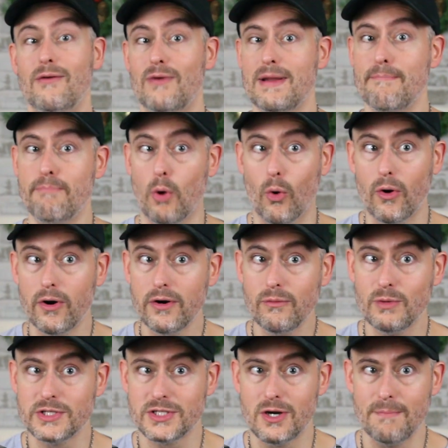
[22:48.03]
Reborn,
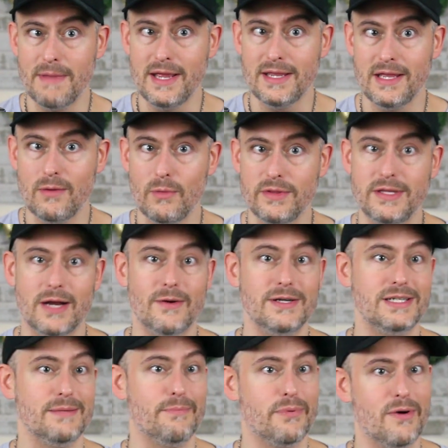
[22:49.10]
which they're making with
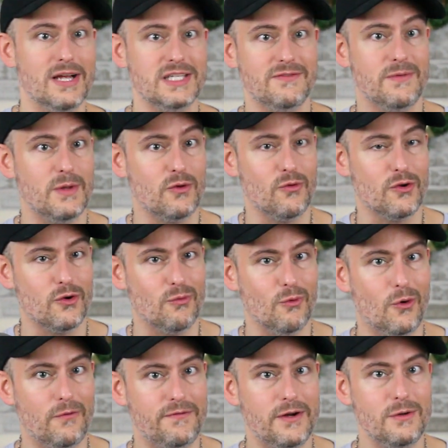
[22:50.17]
Darrington Press from the Critical
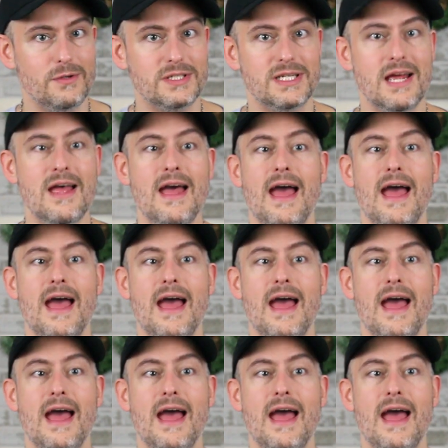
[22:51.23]
Role folks,